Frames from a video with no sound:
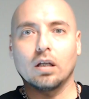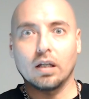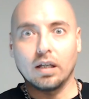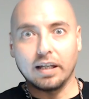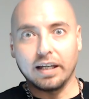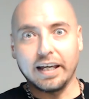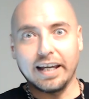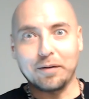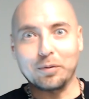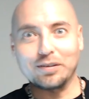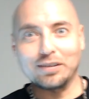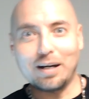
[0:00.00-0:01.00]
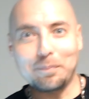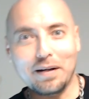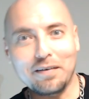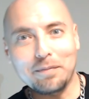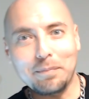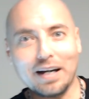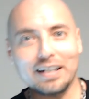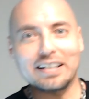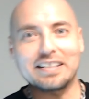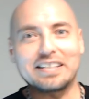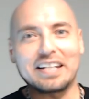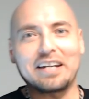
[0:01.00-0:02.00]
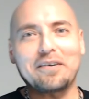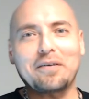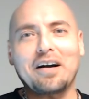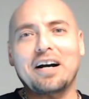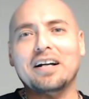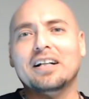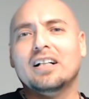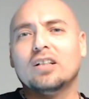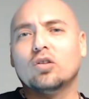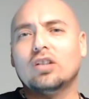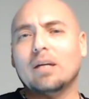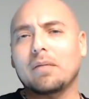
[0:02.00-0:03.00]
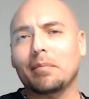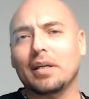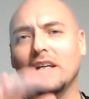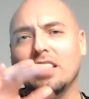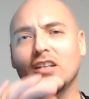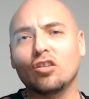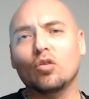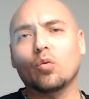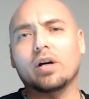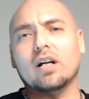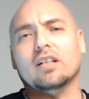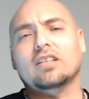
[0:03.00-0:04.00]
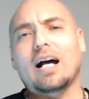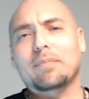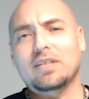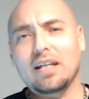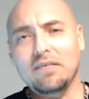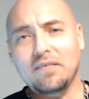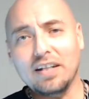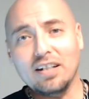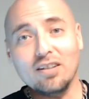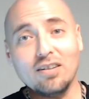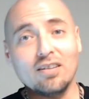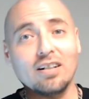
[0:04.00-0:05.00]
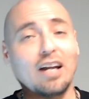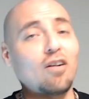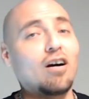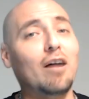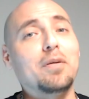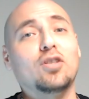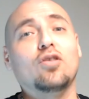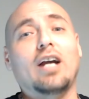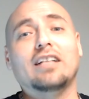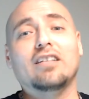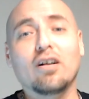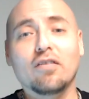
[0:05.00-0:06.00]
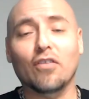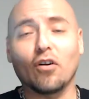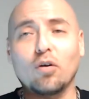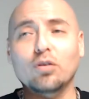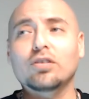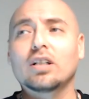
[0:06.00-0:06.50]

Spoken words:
Hey, what's up, everybody? It's J-Rock. Today I'm gonna be hitting you with a top 10 video. I know how much you guys love those.